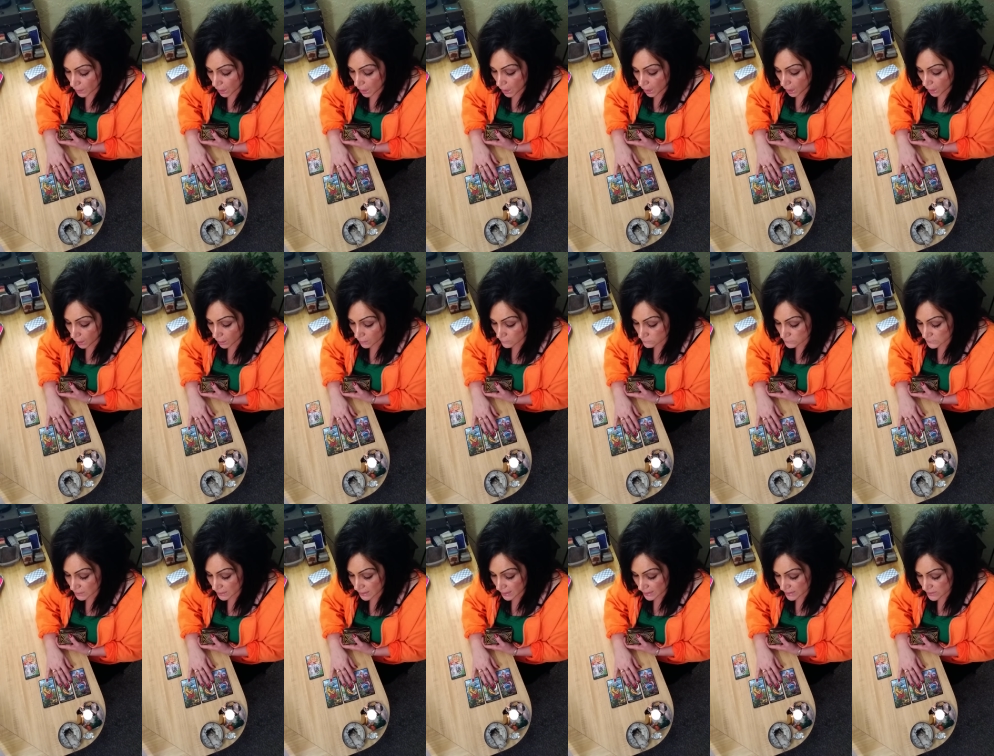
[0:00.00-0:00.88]
um,
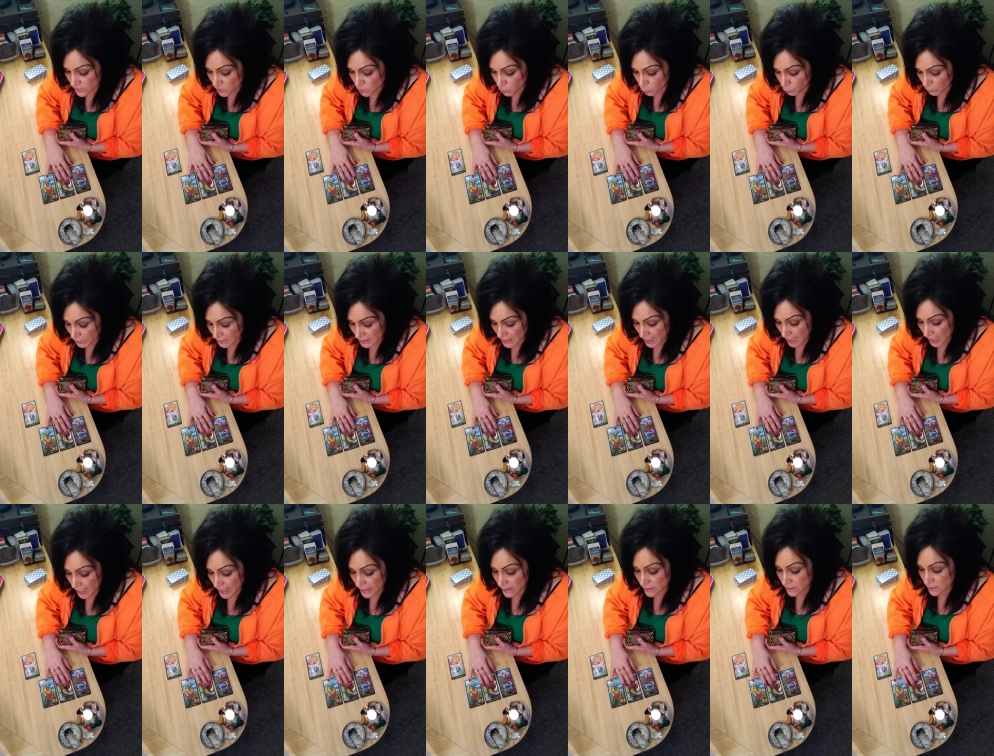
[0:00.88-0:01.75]
the next three
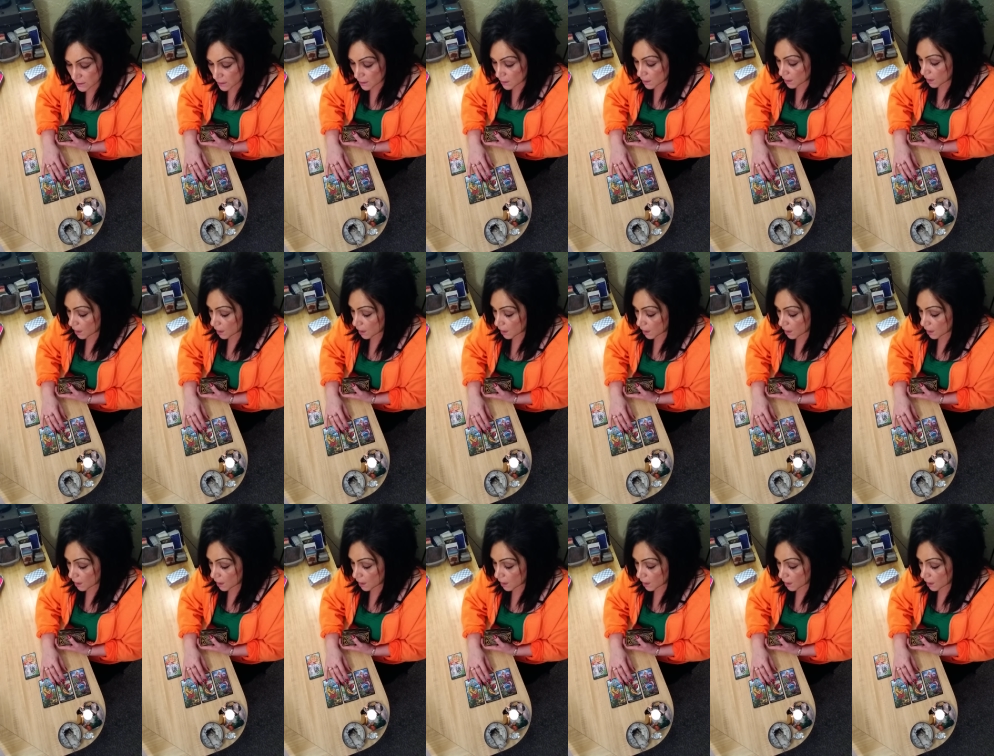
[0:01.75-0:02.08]
days,